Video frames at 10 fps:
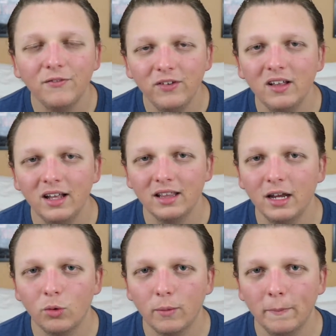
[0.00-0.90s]
feel like
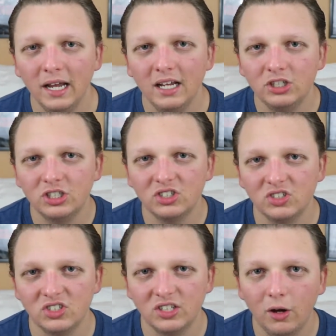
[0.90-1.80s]
they were made just
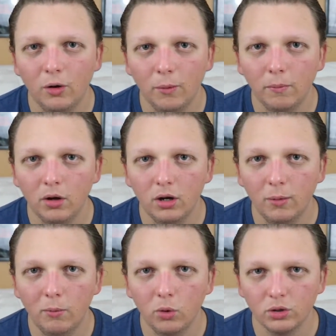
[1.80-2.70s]
to sell
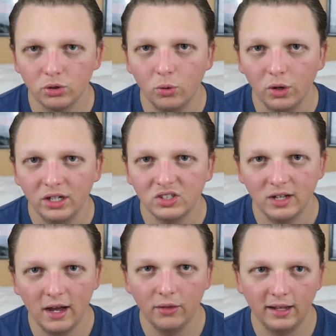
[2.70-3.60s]
more toys.
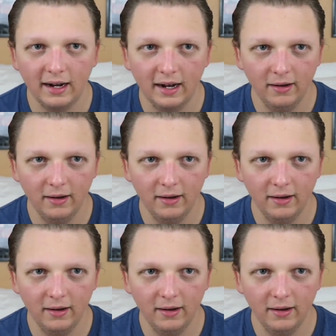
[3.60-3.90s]
Now that